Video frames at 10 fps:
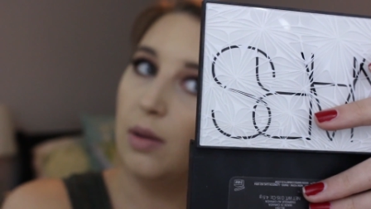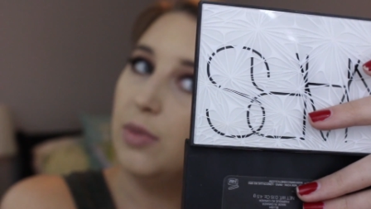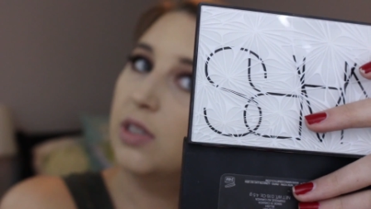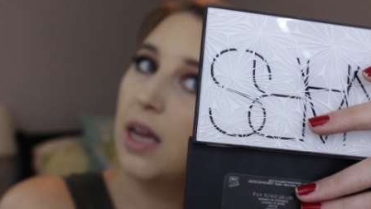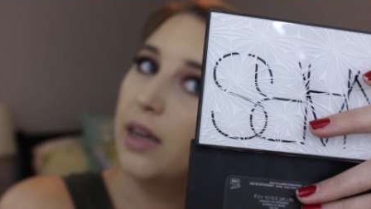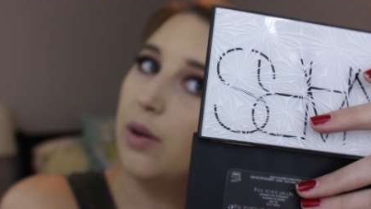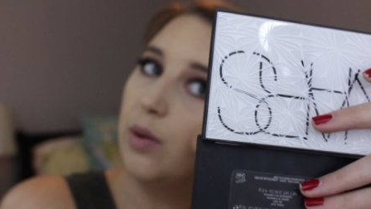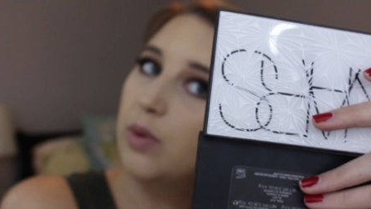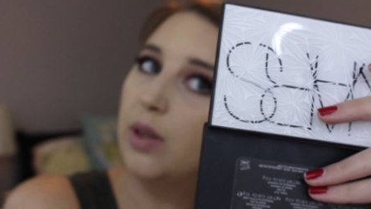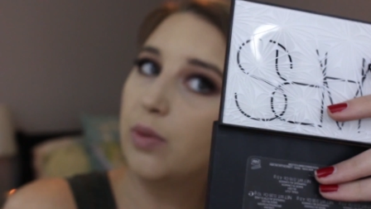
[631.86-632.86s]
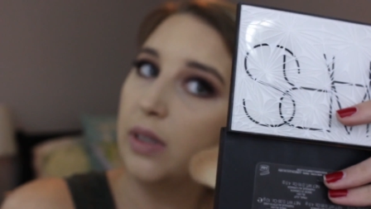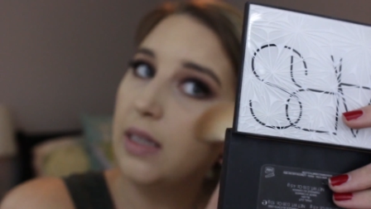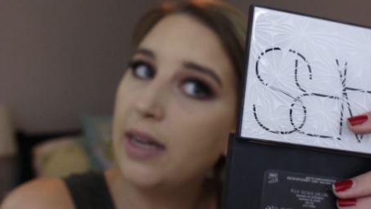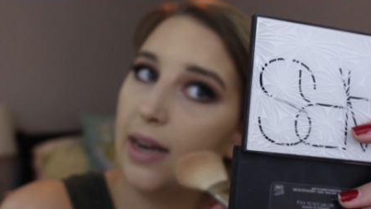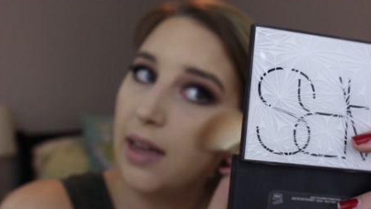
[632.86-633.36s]
I'm just gonna go in with a
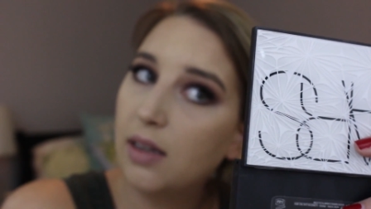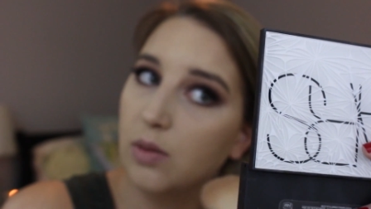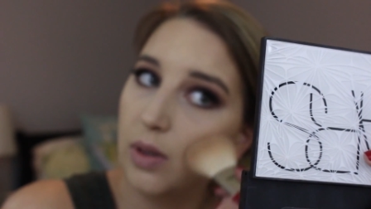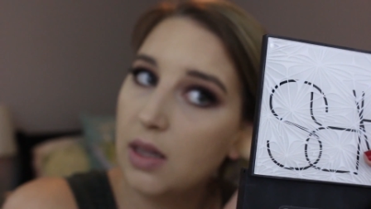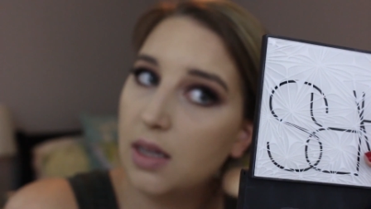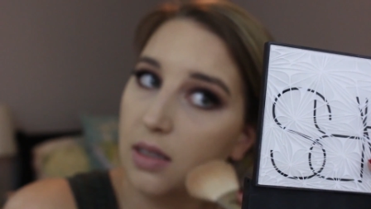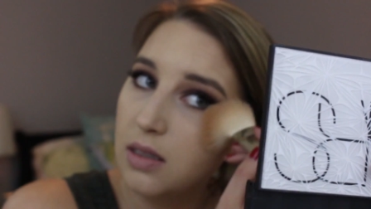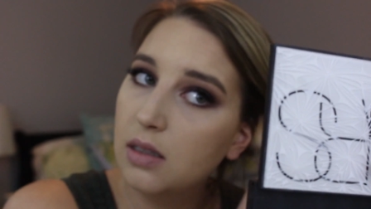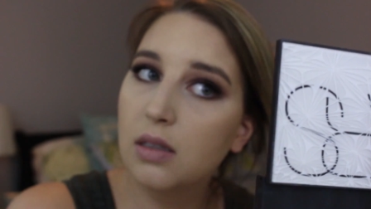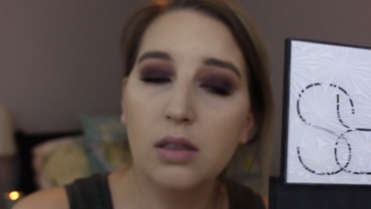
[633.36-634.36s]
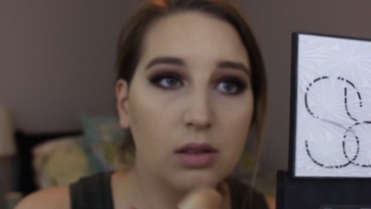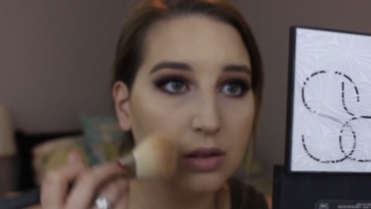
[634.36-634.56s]
really light hand with this.